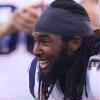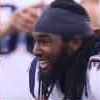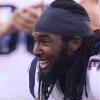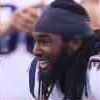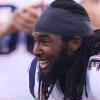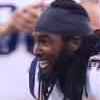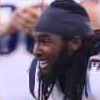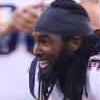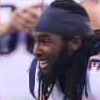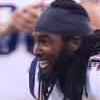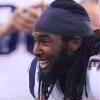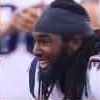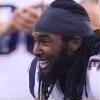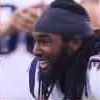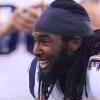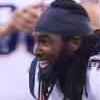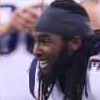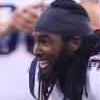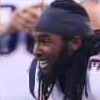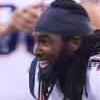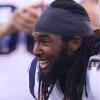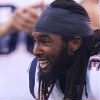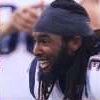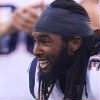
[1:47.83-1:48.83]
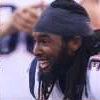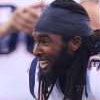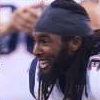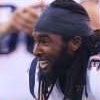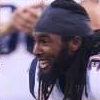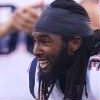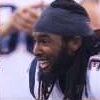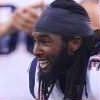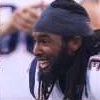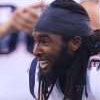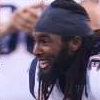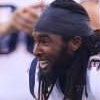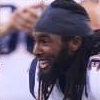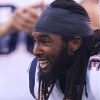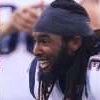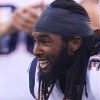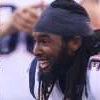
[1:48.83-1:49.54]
[no speech]